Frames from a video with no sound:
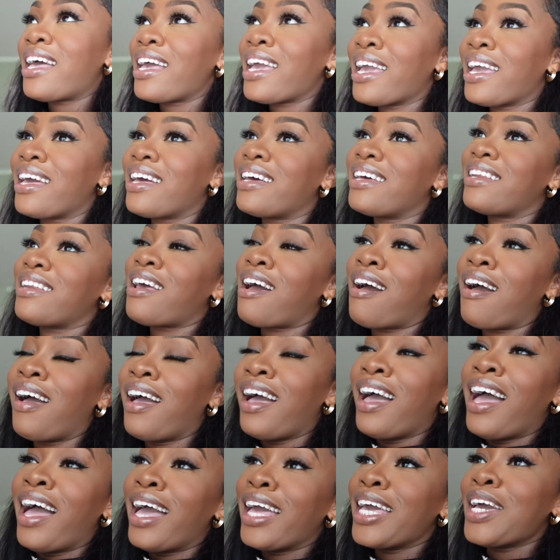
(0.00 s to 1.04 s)
and
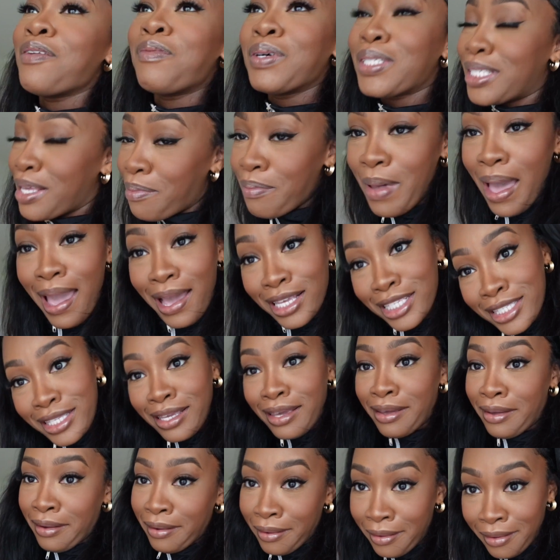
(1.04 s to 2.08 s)
it was
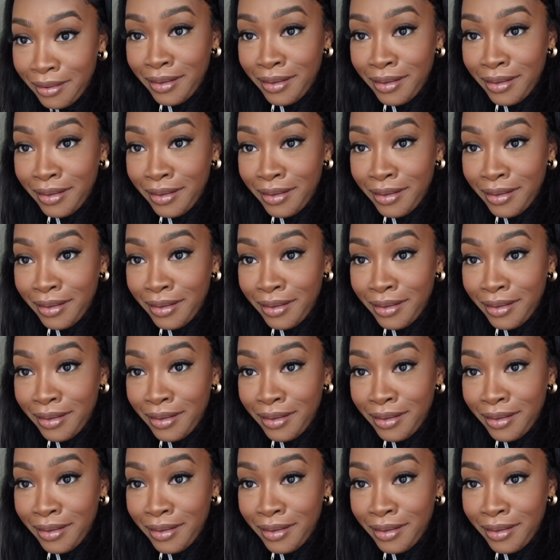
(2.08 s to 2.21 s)
amazing.